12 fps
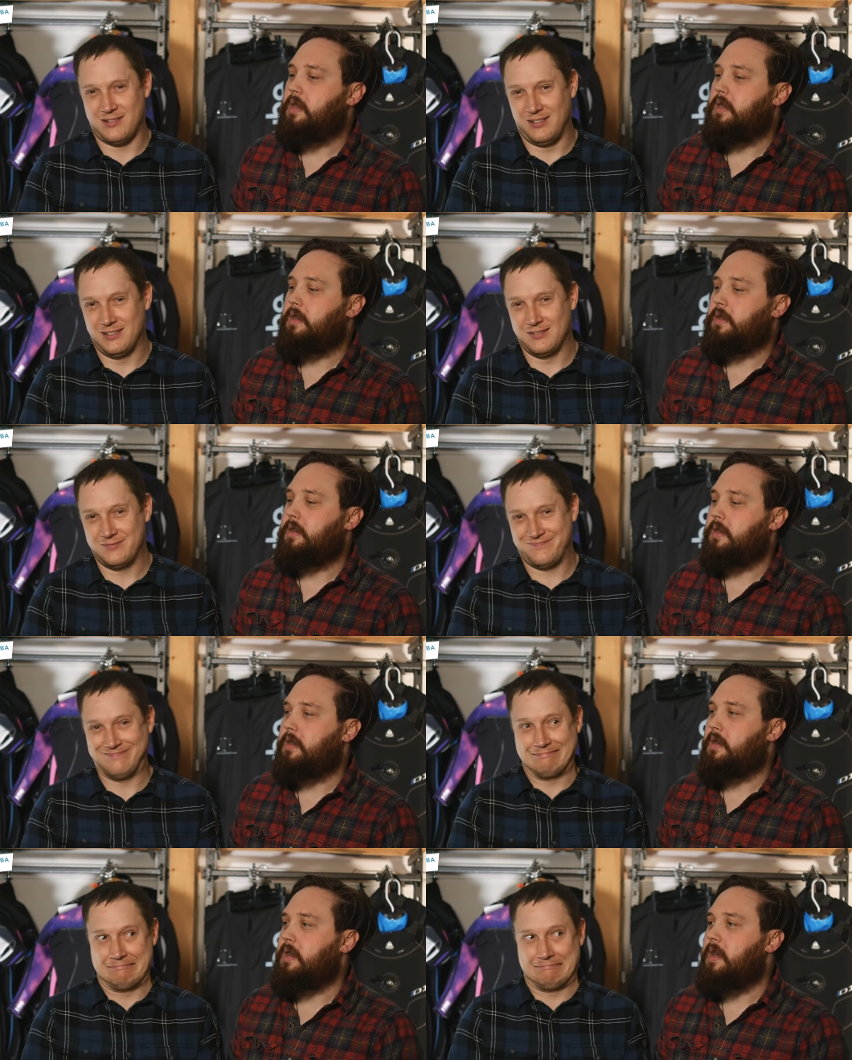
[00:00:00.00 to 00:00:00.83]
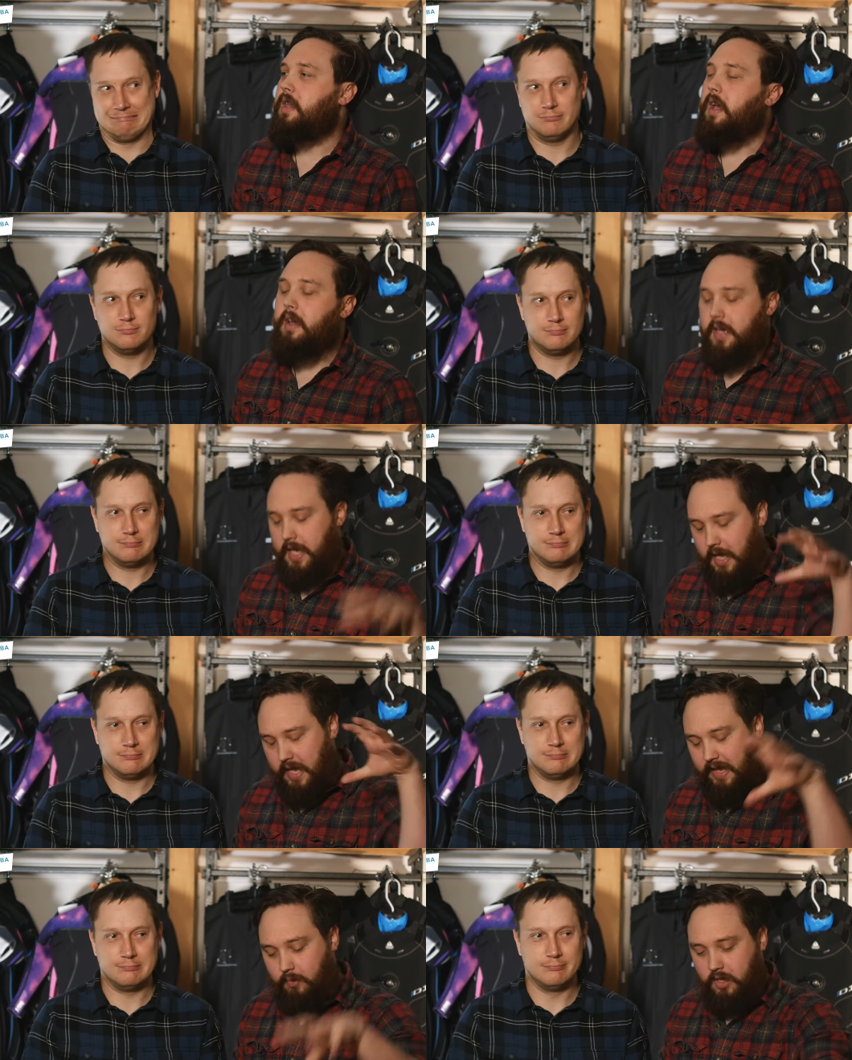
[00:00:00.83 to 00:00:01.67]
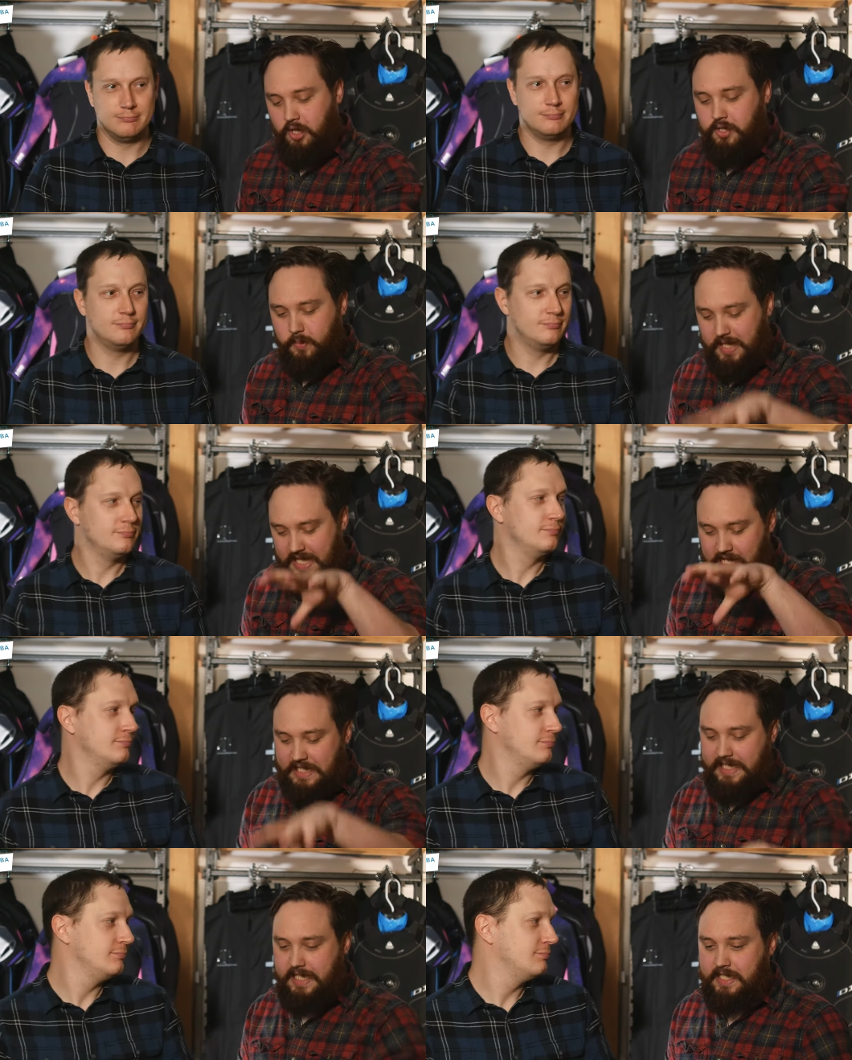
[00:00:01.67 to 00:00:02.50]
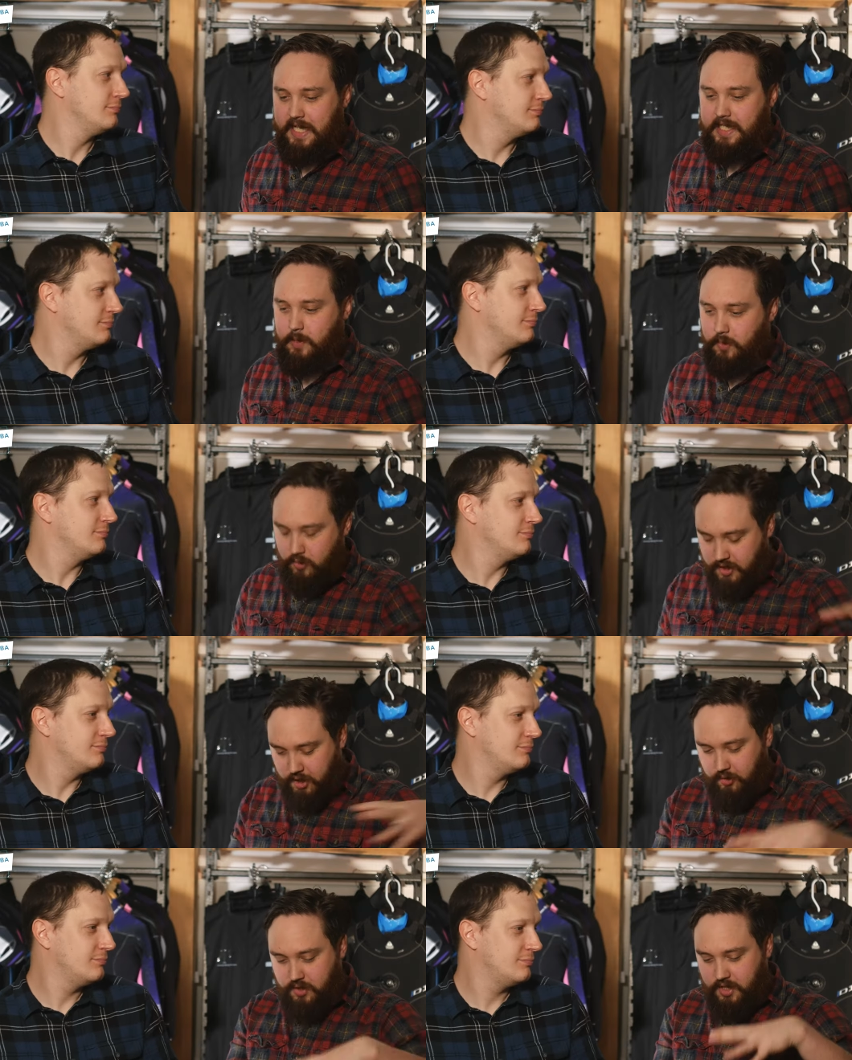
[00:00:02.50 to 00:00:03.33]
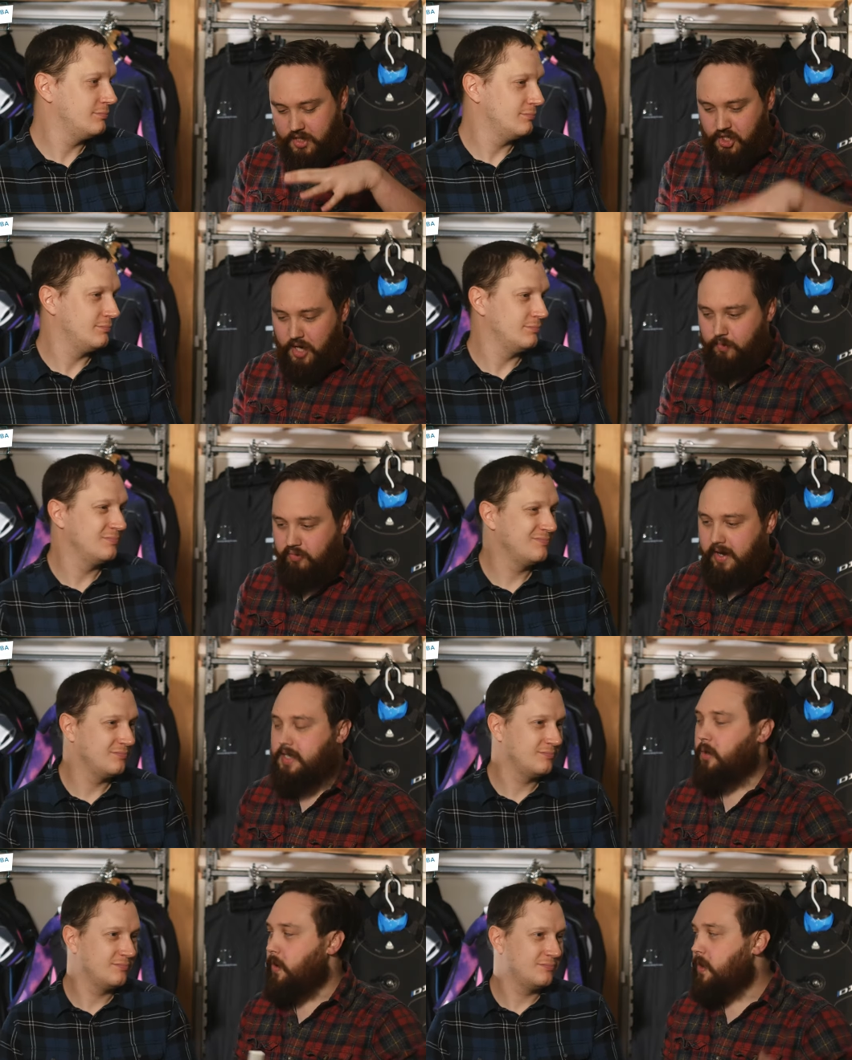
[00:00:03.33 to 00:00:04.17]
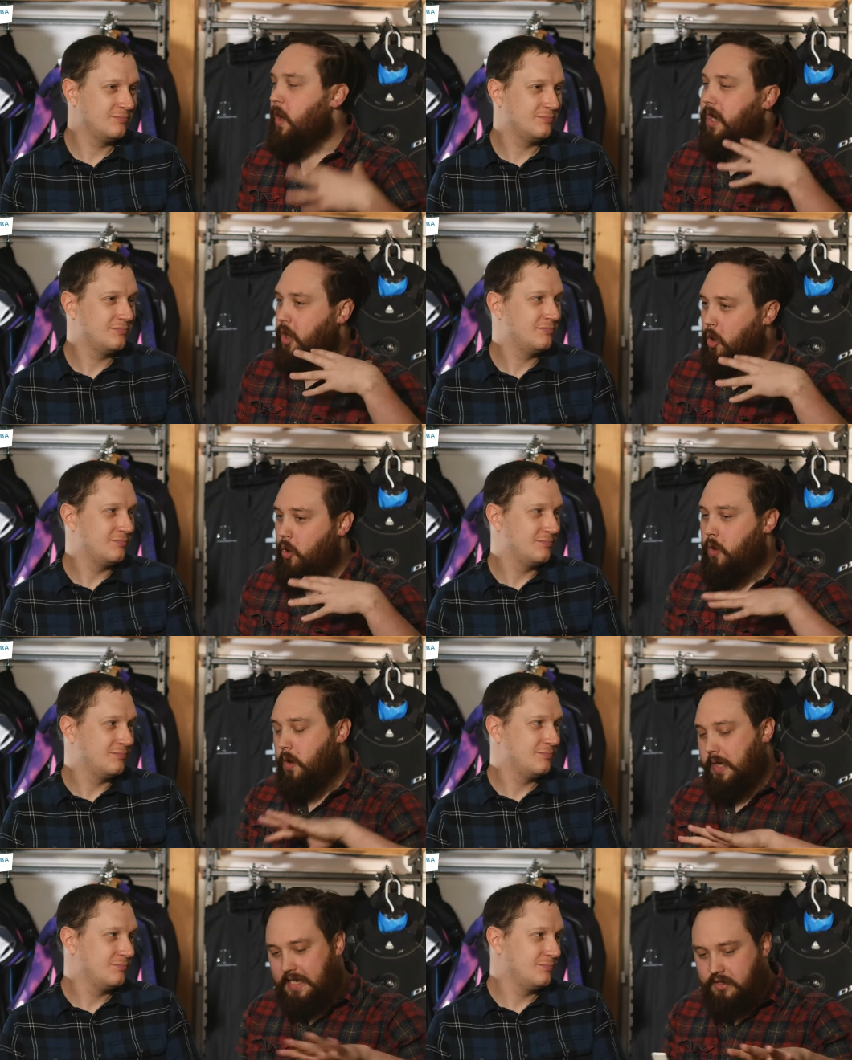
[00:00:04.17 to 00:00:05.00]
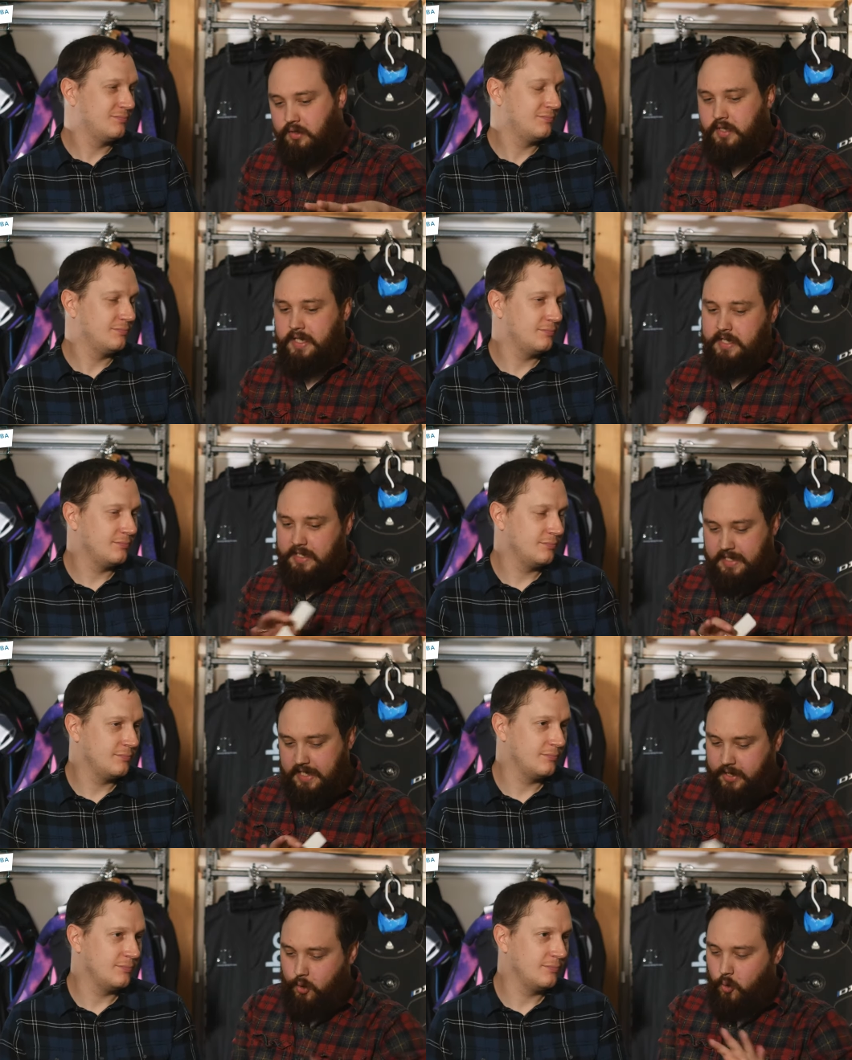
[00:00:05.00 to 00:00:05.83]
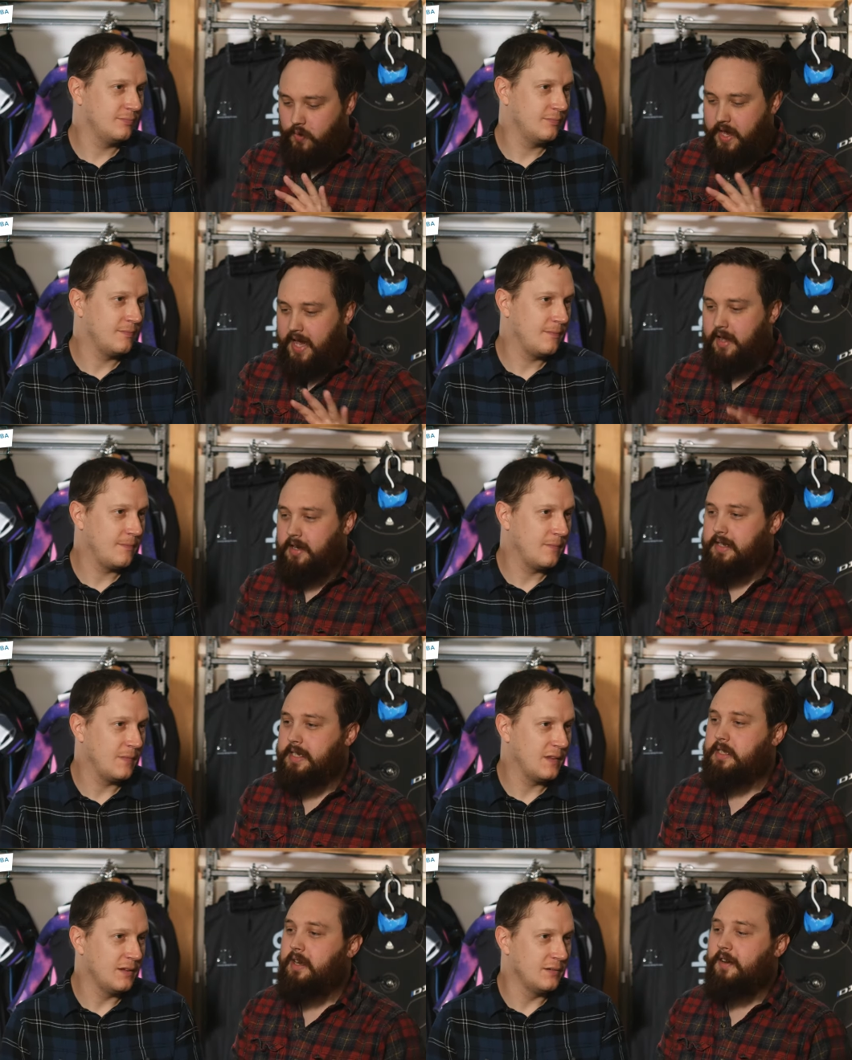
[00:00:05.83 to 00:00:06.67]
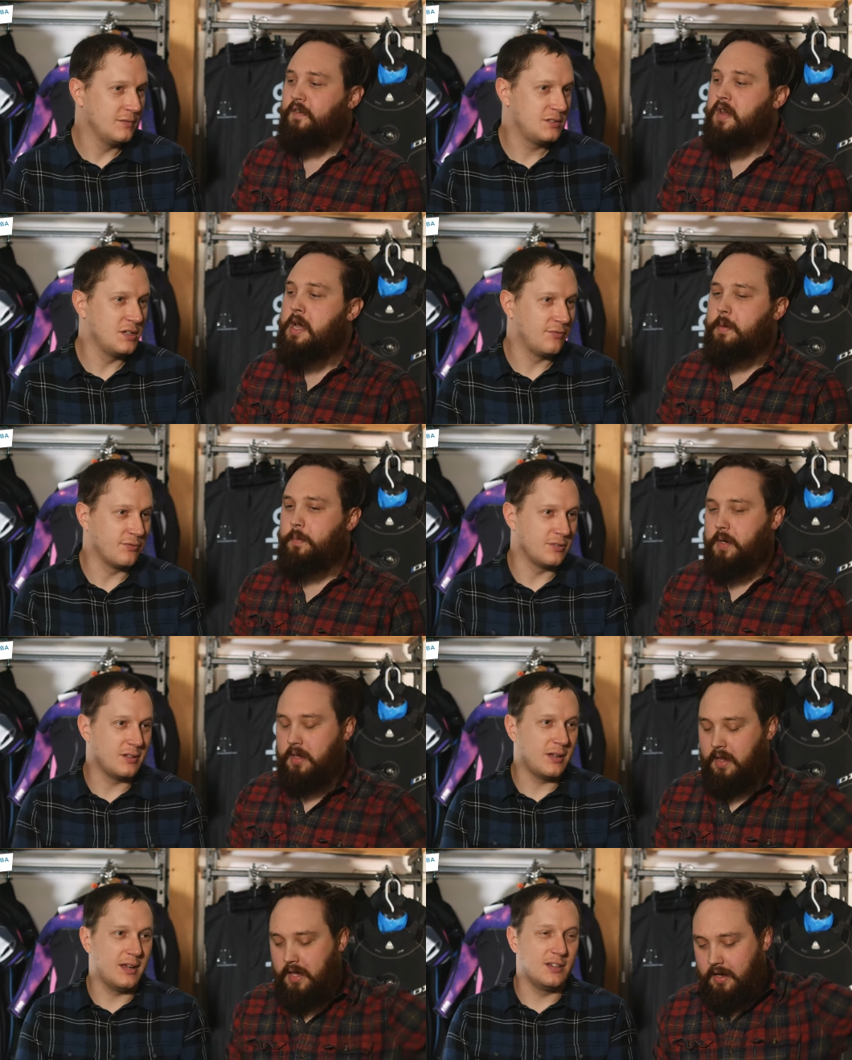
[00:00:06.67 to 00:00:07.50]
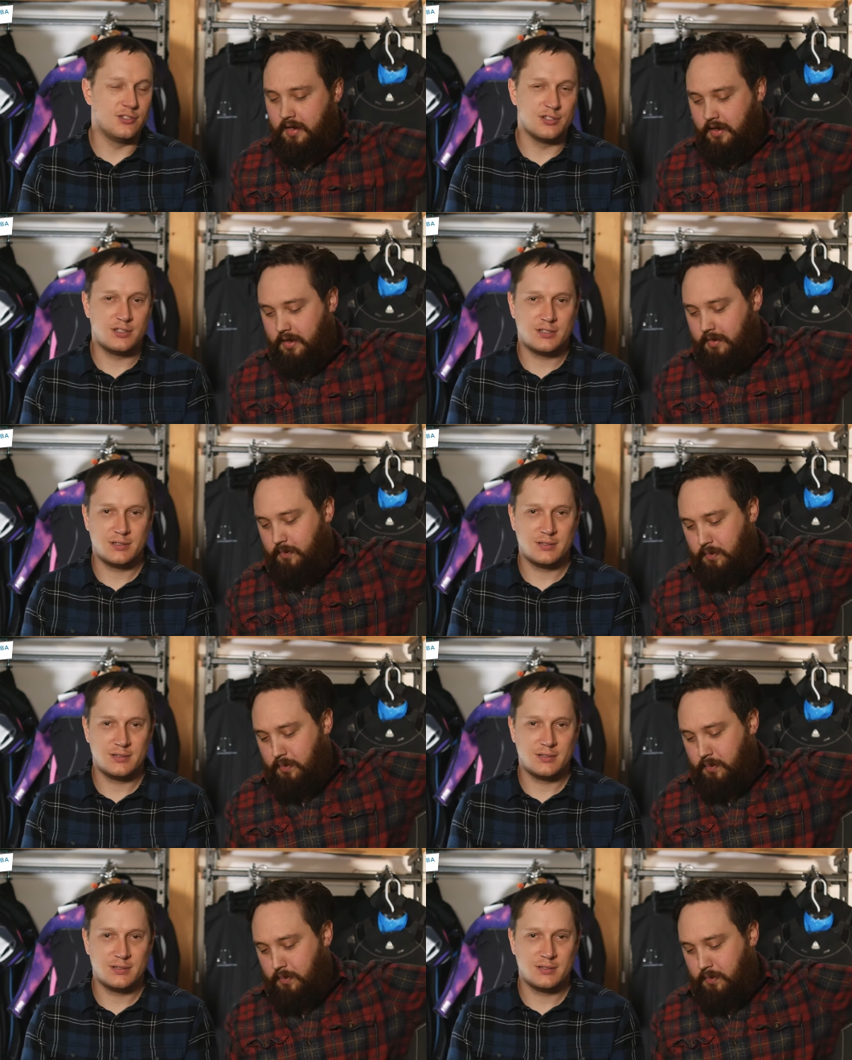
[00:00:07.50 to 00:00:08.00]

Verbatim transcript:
Speaker 1: kind of yeah it, it, used to be easily accessible to, to the shipwreck so it's quite cool quite interesting to see all that kind of stuff Different but then